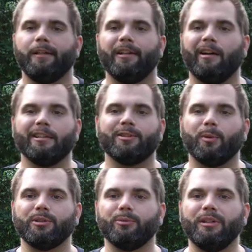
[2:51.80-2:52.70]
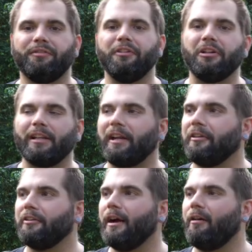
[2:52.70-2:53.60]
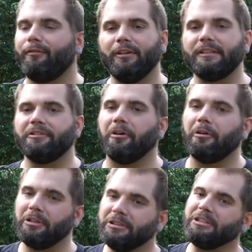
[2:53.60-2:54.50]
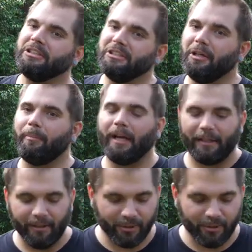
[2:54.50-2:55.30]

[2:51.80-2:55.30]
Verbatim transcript: You know, I just wasn't really feeling that other outfit, so I'm back in